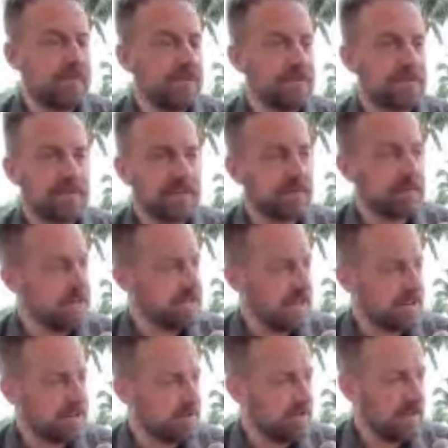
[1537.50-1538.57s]
Feel free to
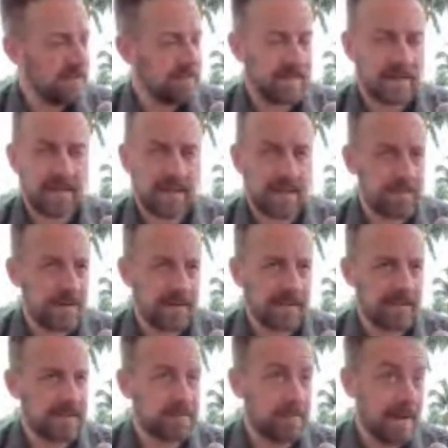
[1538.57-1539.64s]
reach out to me. My
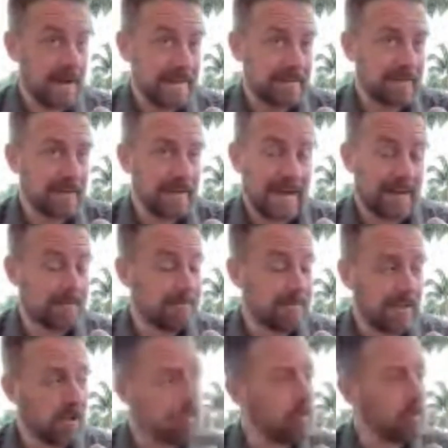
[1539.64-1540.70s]
email is
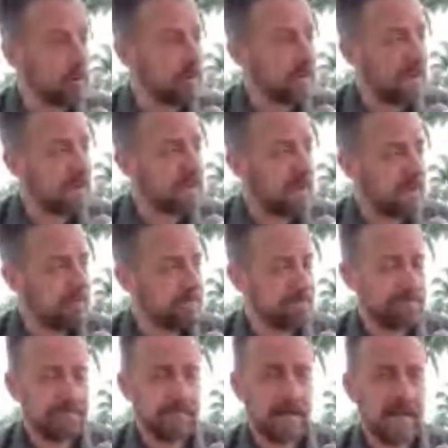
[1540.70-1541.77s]
mike@hellopearl.com,
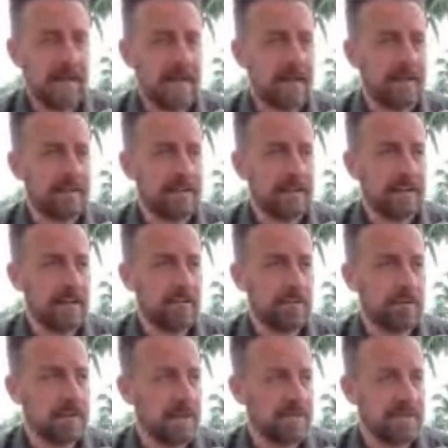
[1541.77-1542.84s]
and
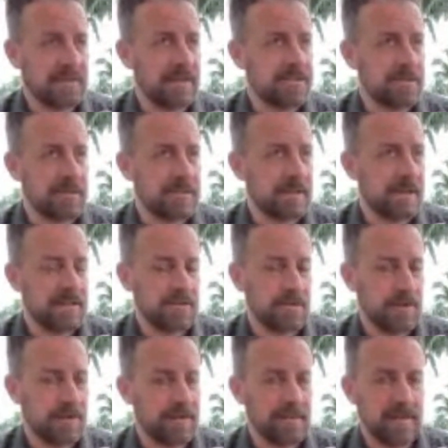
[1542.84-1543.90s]
would love to get you in touch with